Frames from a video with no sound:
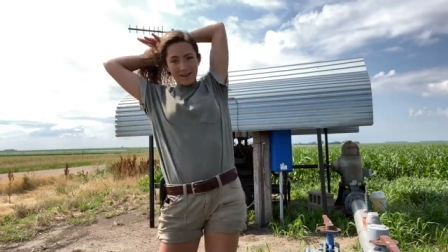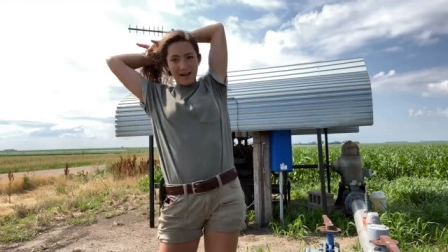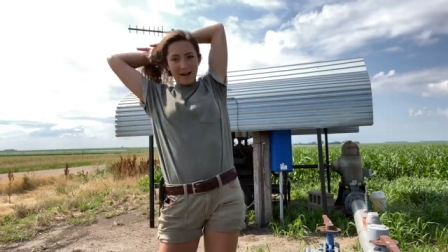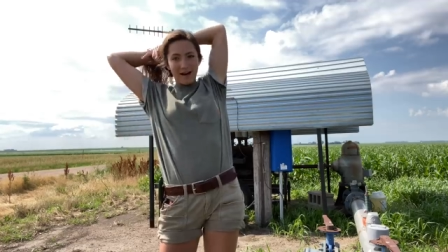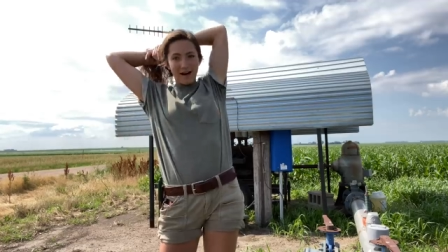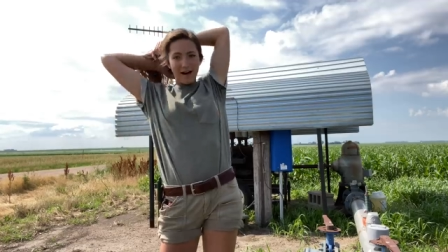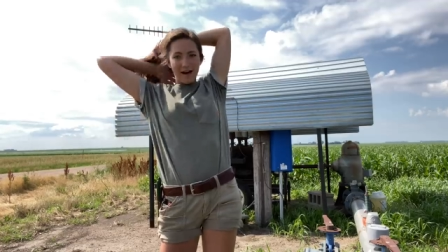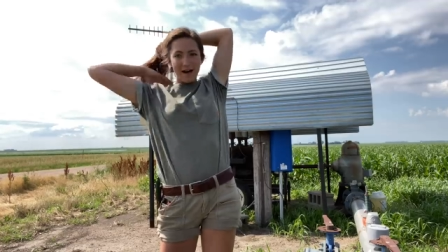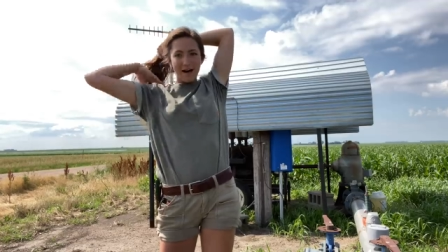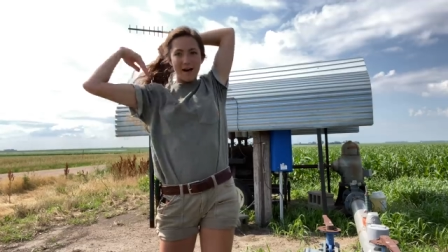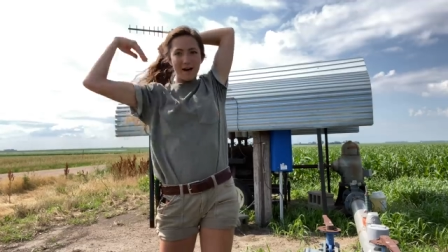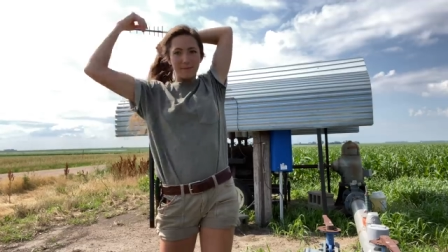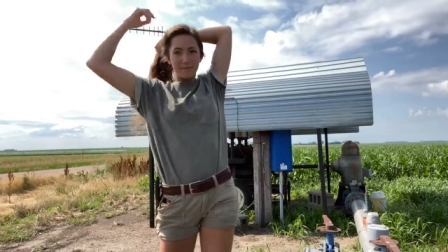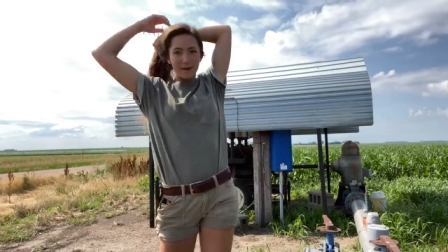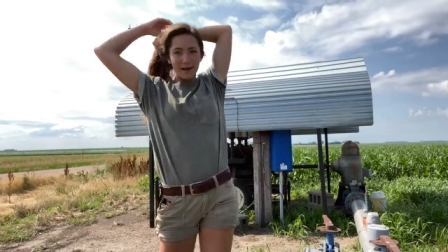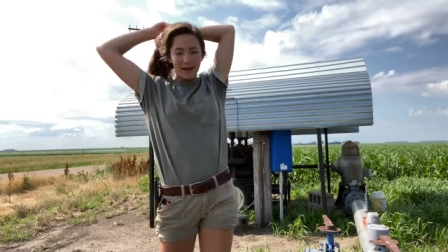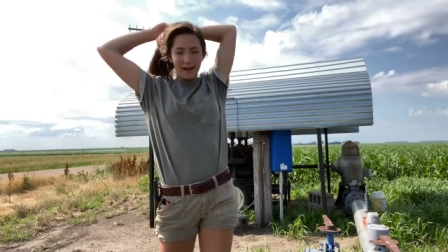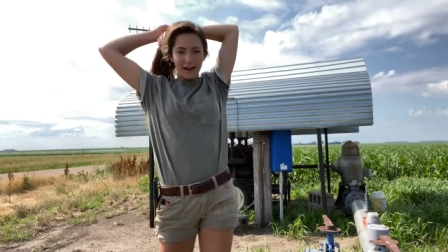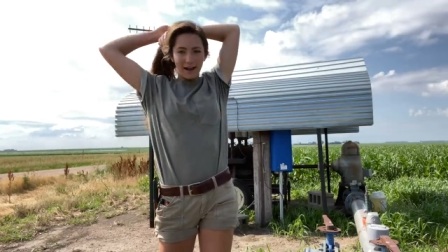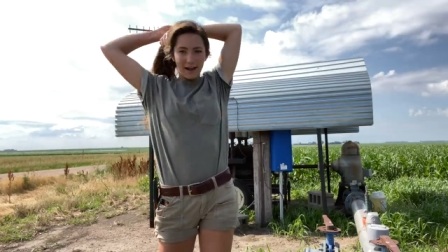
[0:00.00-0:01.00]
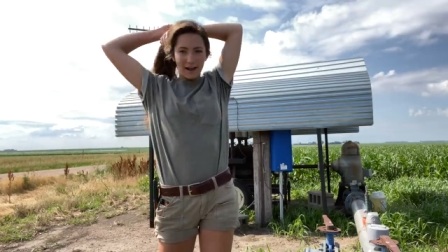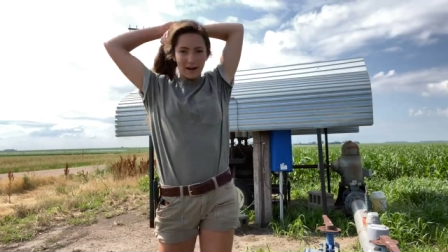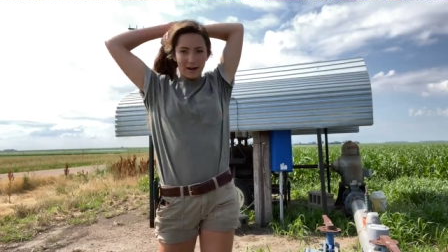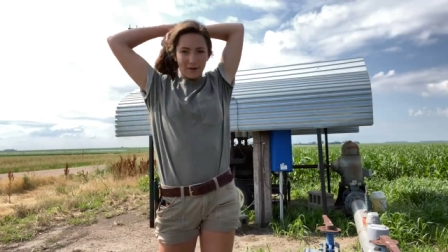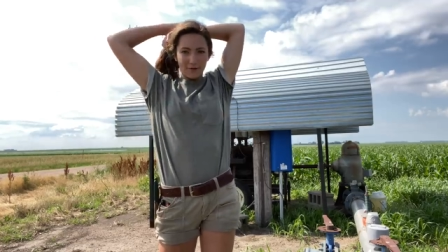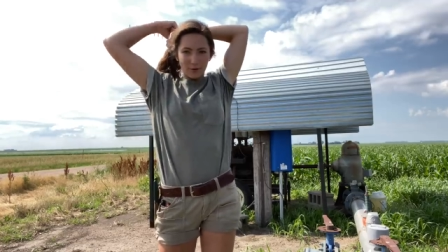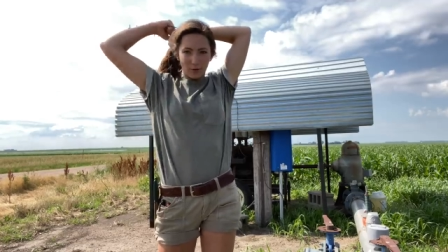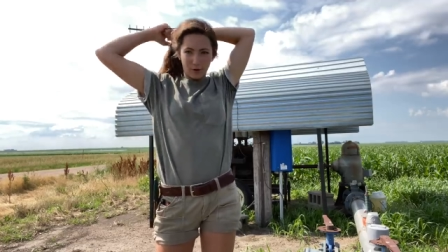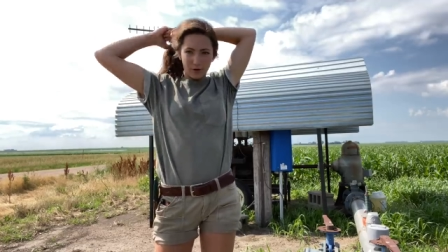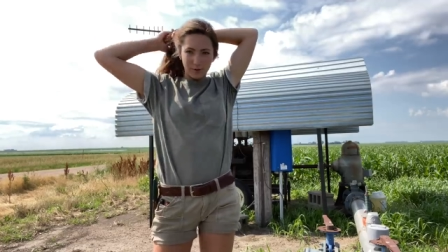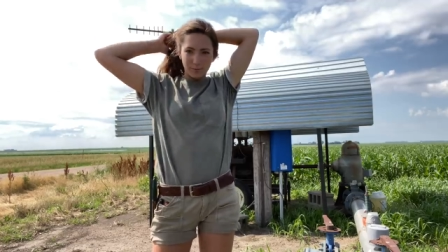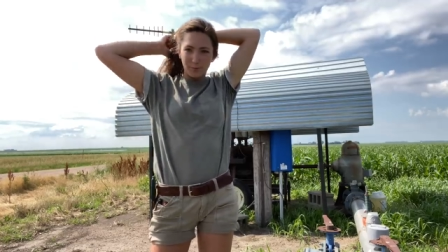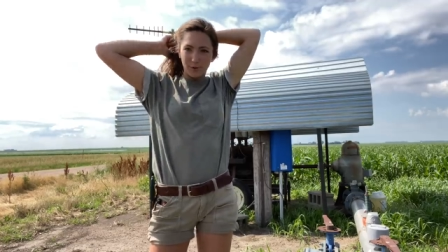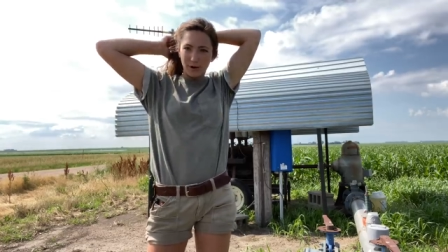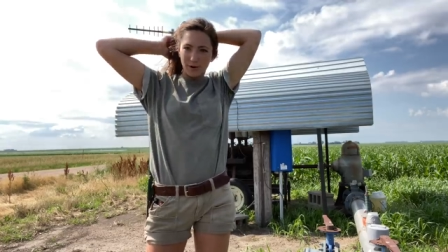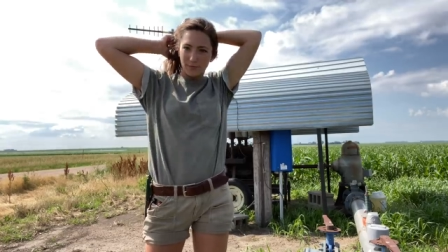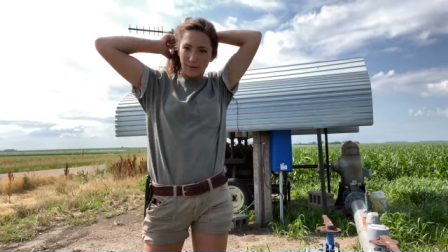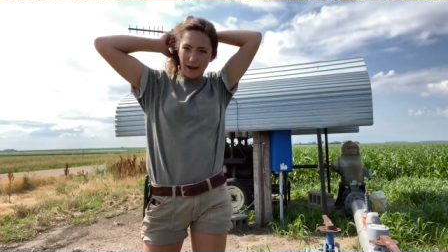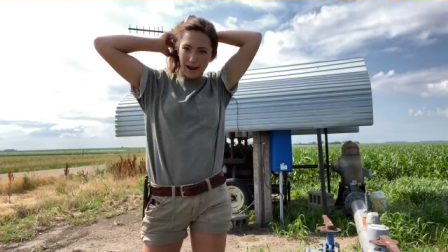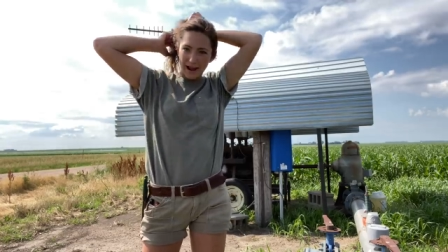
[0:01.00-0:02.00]
um, and of course
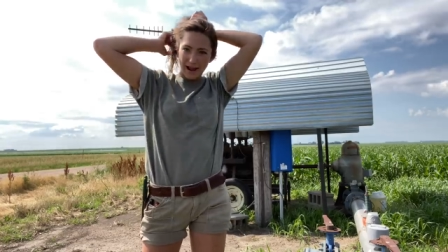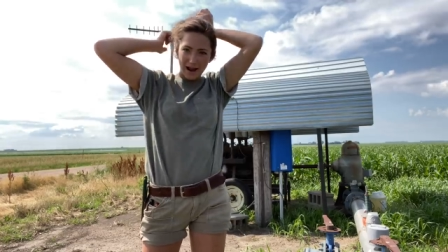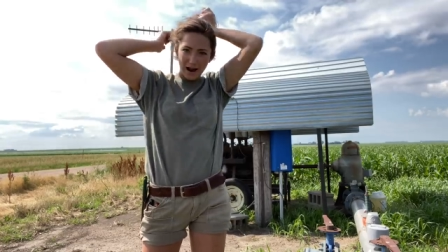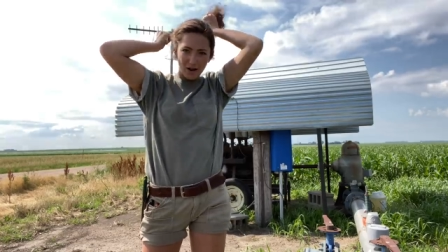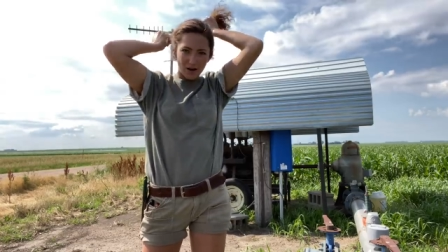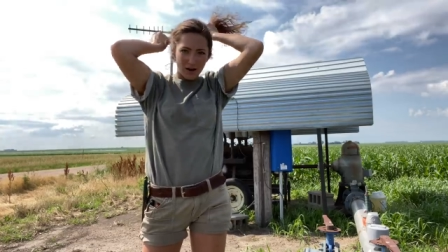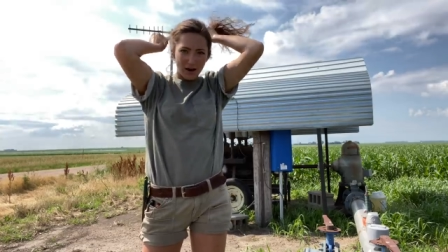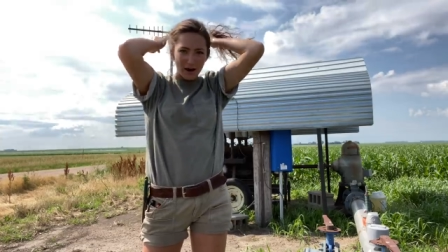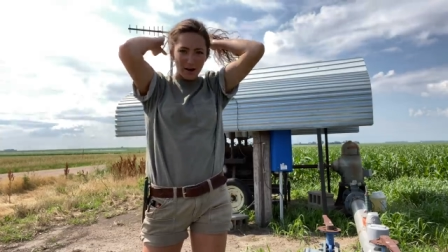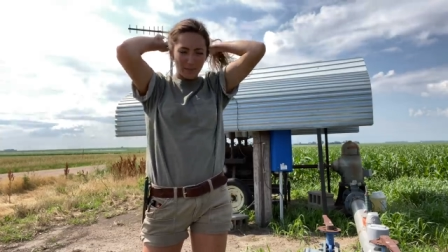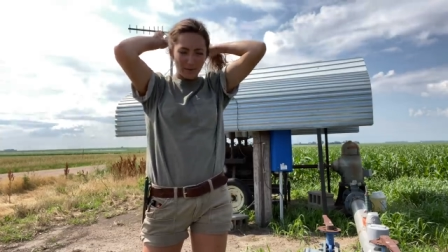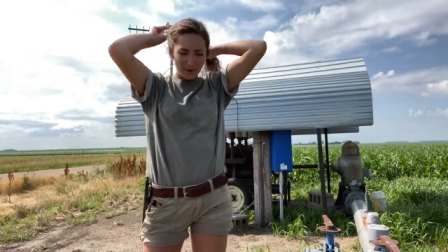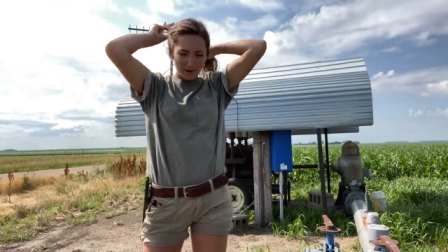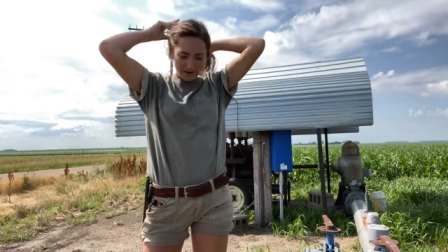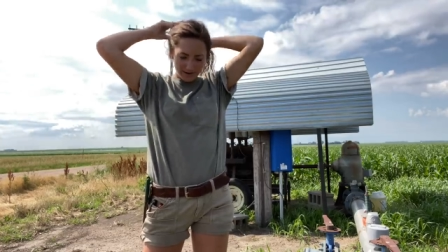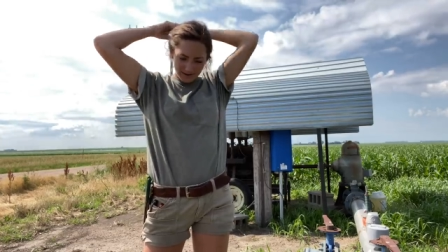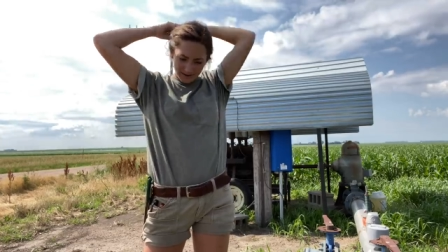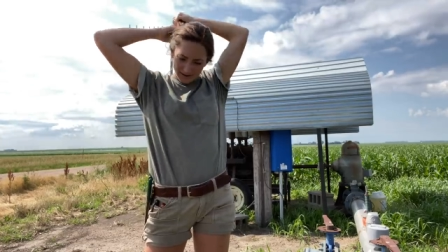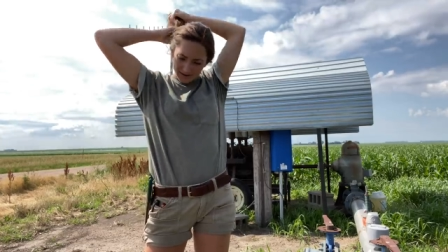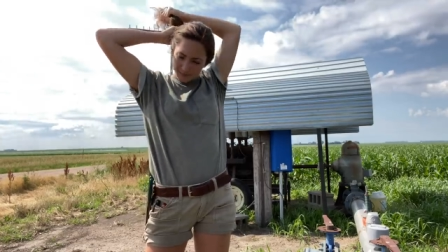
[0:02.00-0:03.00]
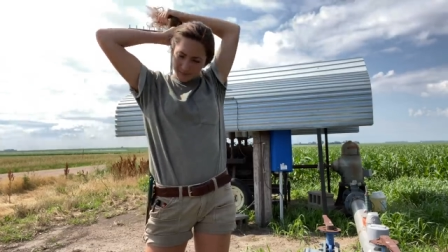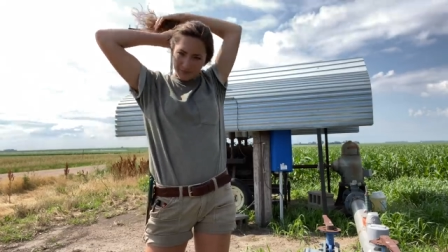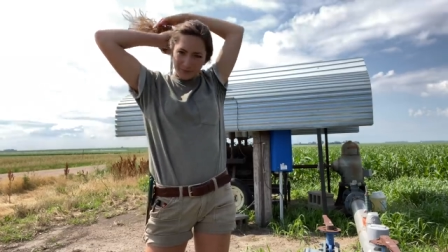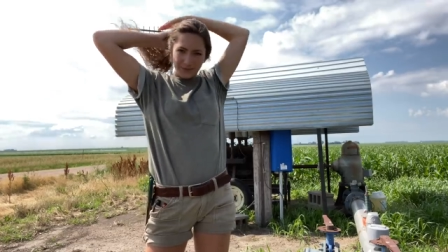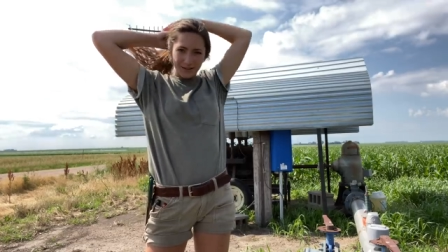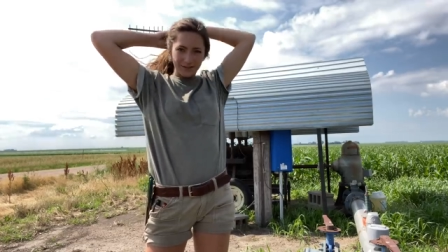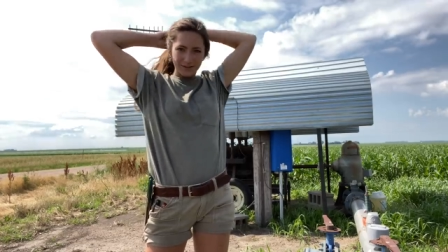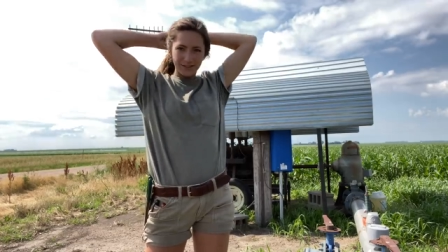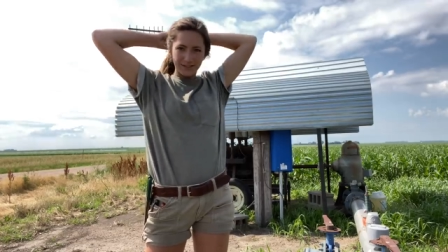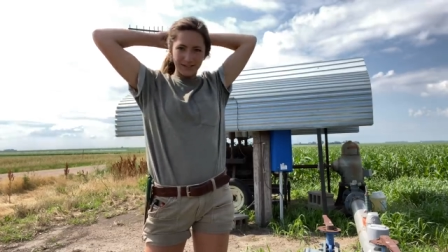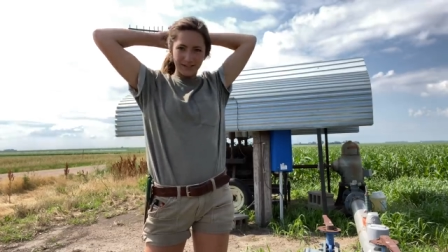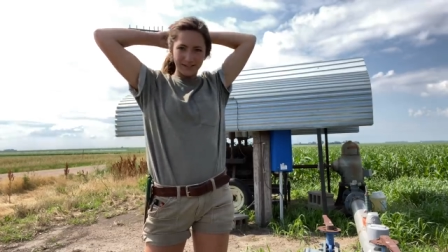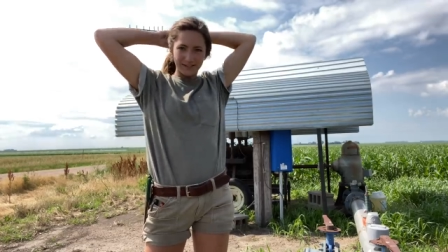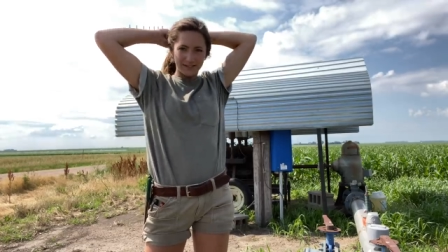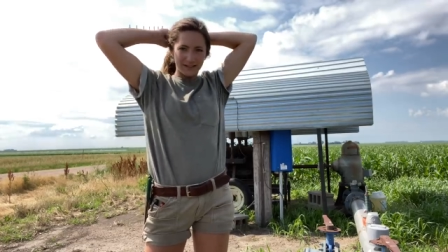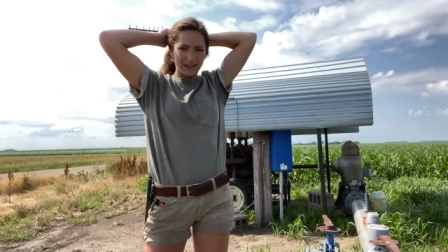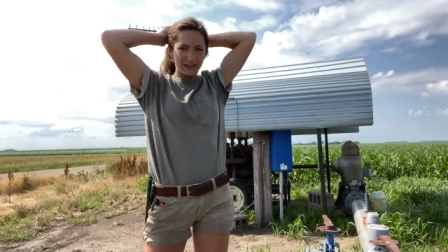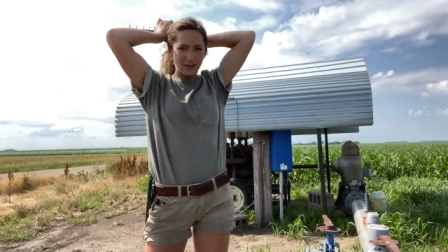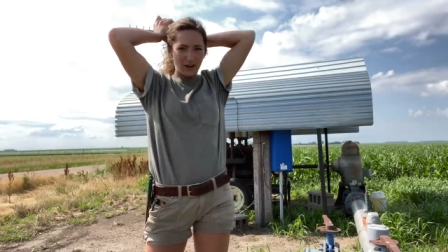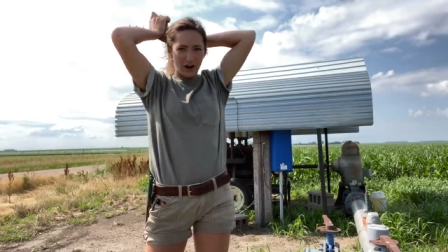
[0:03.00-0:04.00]
putting my hair up so it doesn't
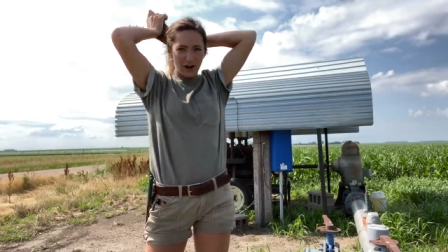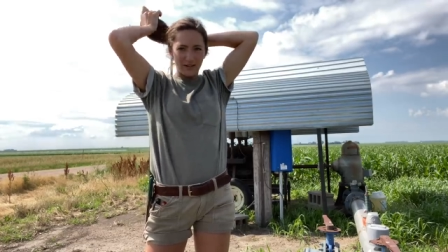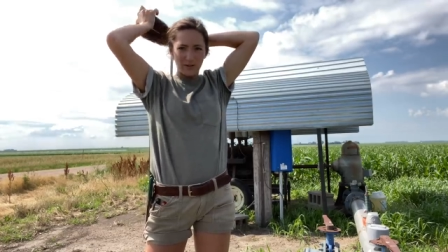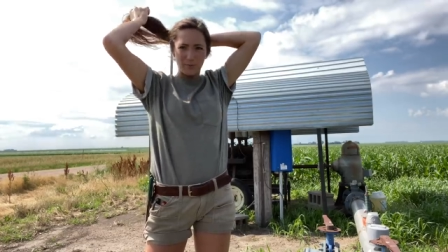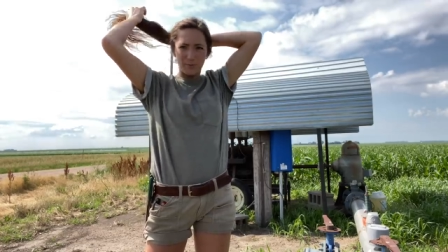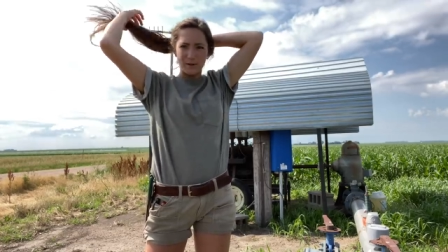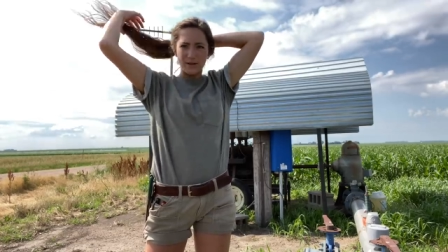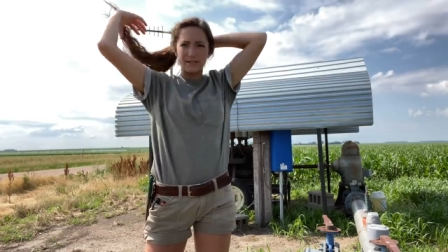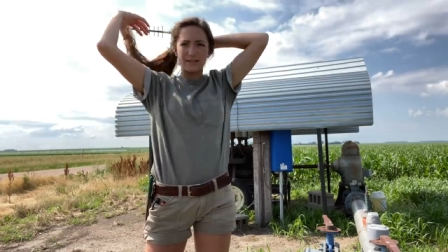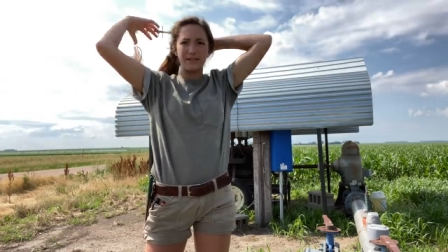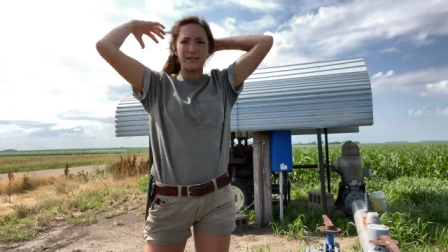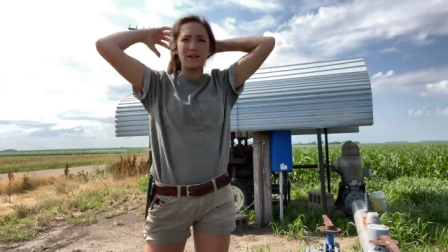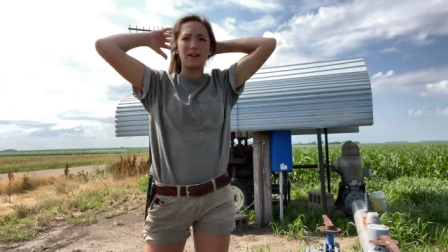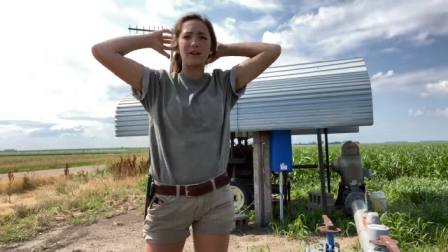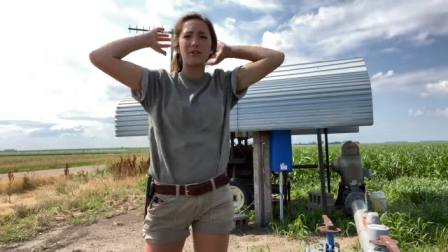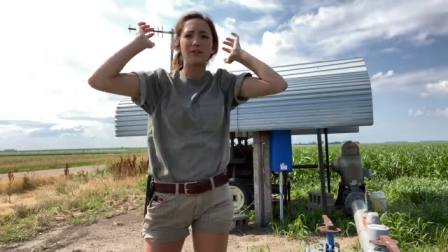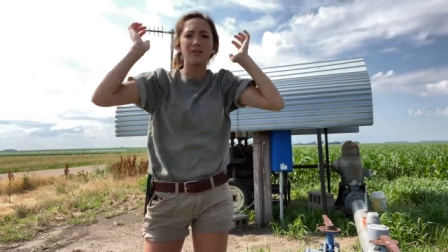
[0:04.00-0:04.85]
get caught in the PTO